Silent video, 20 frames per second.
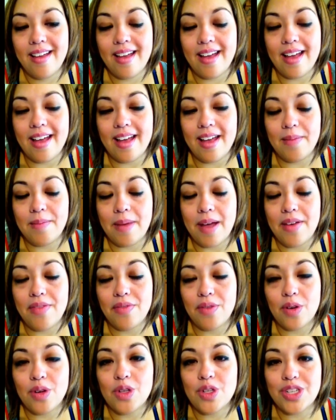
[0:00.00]
and my
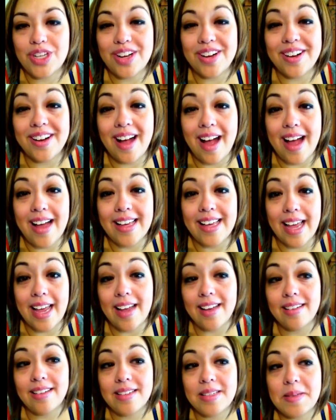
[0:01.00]
first year I
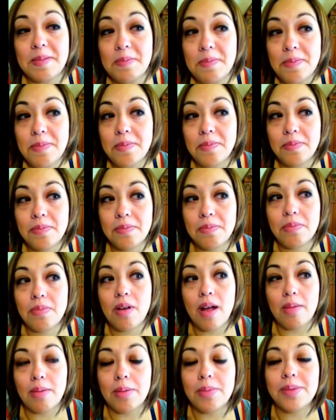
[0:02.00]
gained
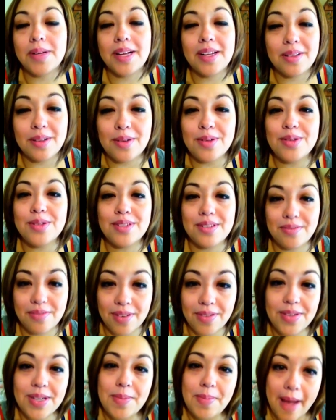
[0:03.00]
probably close to
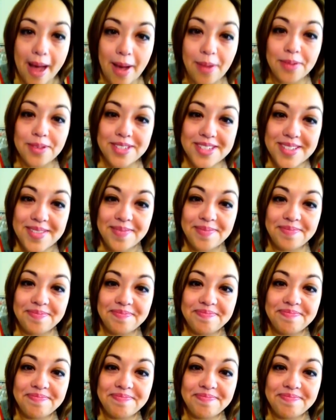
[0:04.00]
50 pounds.